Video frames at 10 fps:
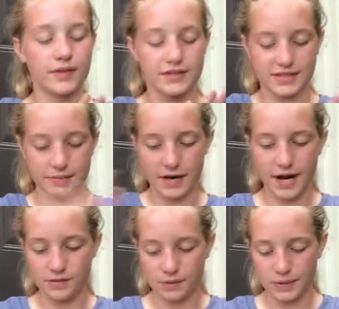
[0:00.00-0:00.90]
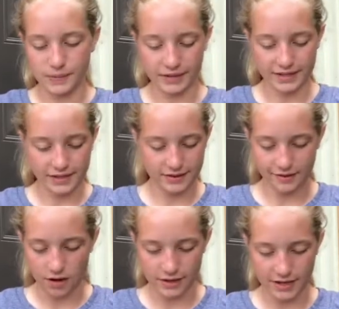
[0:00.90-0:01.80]
His theme right now is purple because that's
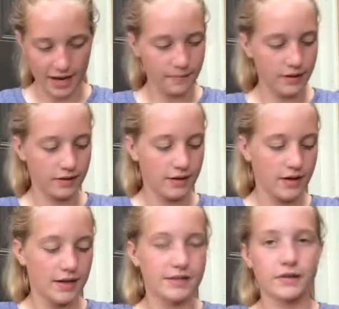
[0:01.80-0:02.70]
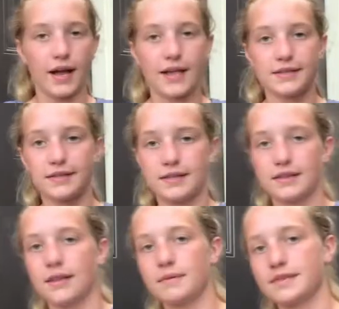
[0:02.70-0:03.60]
like all he came with. So it has
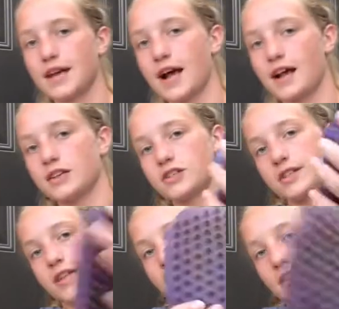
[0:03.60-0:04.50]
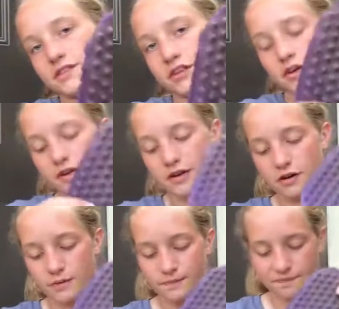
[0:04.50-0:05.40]
the massage, and then it has the curry
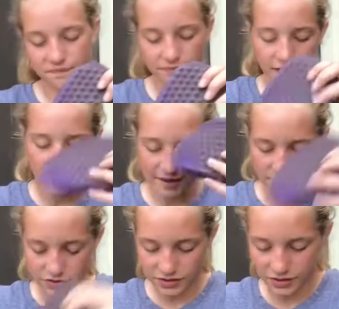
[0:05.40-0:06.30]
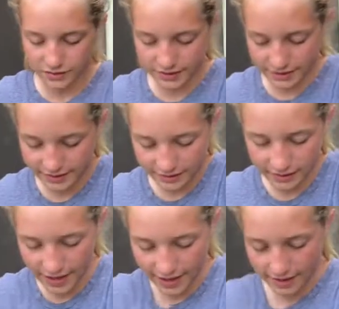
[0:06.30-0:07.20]
comb. I usually use this a
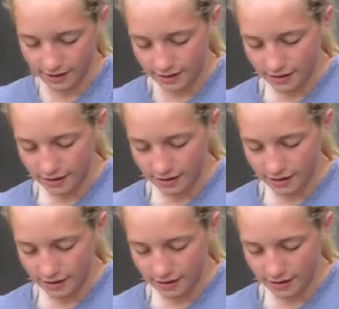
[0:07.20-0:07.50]
lot.